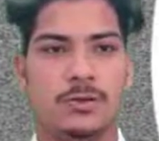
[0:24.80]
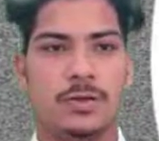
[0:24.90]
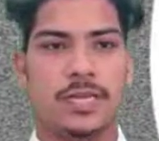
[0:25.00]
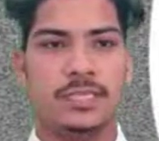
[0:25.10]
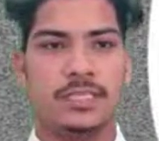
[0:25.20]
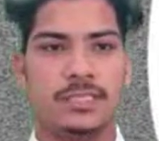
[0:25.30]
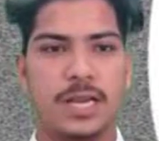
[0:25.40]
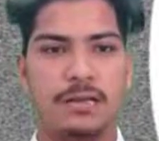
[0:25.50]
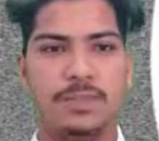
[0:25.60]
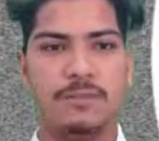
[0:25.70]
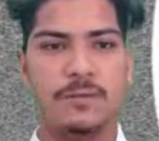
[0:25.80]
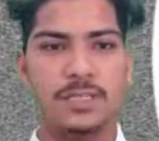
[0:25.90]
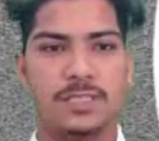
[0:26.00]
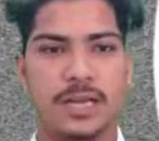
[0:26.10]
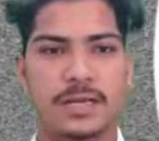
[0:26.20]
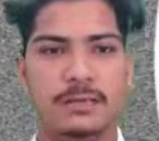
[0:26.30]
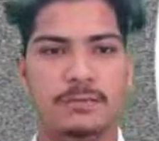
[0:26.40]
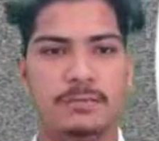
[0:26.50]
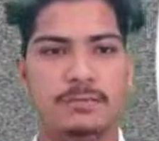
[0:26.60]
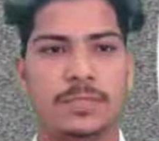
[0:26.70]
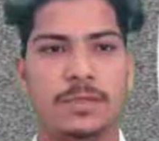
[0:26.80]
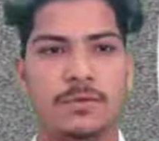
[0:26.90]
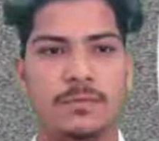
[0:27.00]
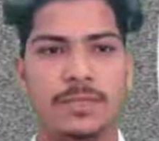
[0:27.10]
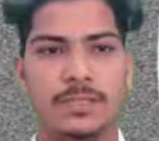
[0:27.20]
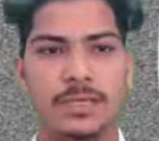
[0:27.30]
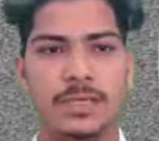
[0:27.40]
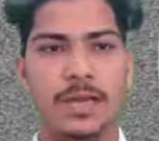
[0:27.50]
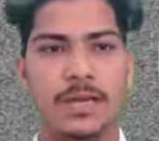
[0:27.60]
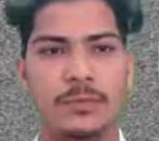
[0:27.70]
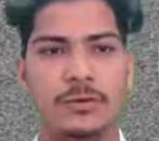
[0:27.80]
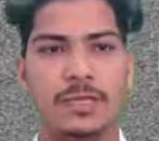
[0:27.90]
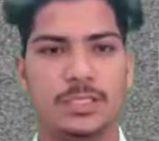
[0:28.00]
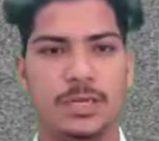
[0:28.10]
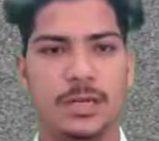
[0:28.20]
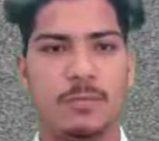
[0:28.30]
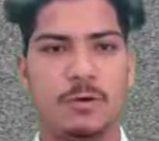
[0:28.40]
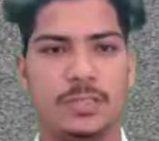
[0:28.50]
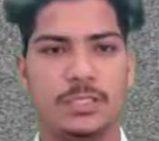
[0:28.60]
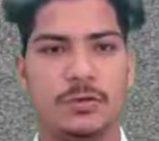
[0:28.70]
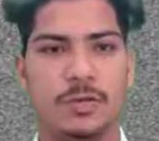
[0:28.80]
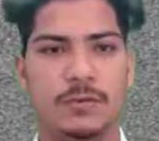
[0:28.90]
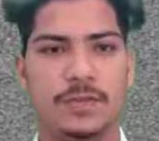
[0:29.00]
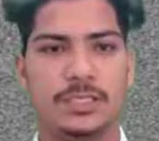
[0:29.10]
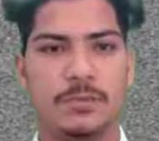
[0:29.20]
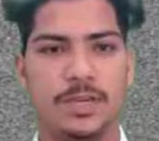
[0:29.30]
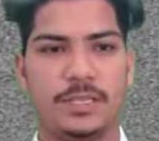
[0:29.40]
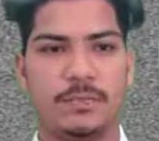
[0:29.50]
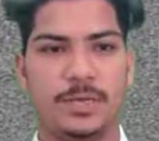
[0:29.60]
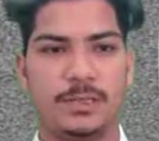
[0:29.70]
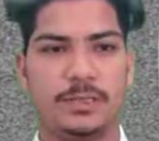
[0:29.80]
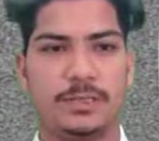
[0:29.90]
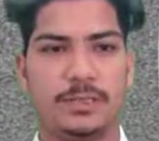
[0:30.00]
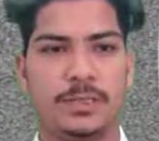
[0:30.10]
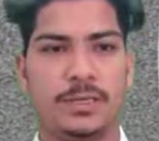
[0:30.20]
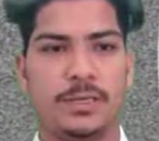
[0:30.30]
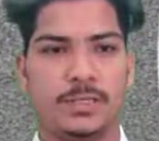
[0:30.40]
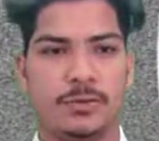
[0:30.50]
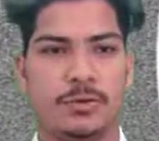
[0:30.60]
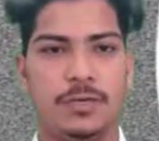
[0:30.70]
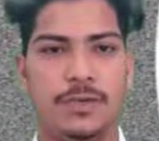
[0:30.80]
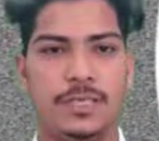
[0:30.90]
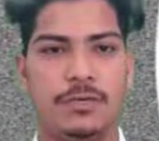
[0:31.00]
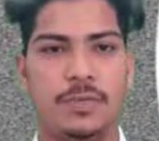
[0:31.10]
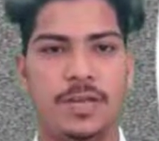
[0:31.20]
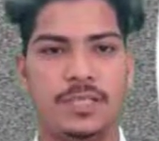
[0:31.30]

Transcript: So let's start with first slide. Firstly, an introduction about the solid waste management. Solid waste